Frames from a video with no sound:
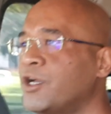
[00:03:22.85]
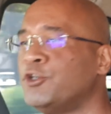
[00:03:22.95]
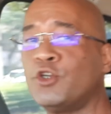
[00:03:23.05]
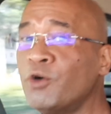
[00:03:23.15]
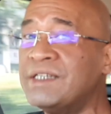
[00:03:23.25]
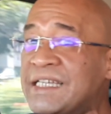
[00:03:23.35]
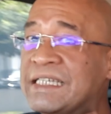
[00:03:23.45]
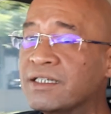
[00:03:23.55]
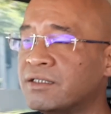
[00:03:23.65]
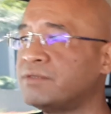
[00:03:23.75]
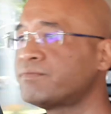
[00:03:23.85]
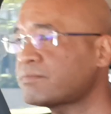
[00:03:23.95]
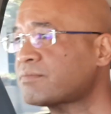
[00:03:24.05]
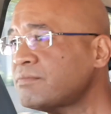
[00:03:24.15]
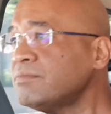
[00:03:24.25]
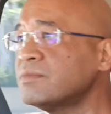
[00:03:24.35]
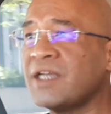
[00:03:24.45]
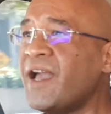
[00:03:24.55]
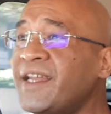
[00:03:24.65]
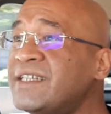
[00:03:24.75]
You don't need
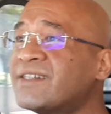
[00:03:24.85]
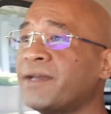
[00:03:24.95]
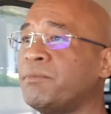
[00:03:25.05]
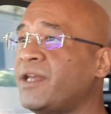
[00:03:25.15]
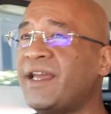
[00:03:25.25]
any time at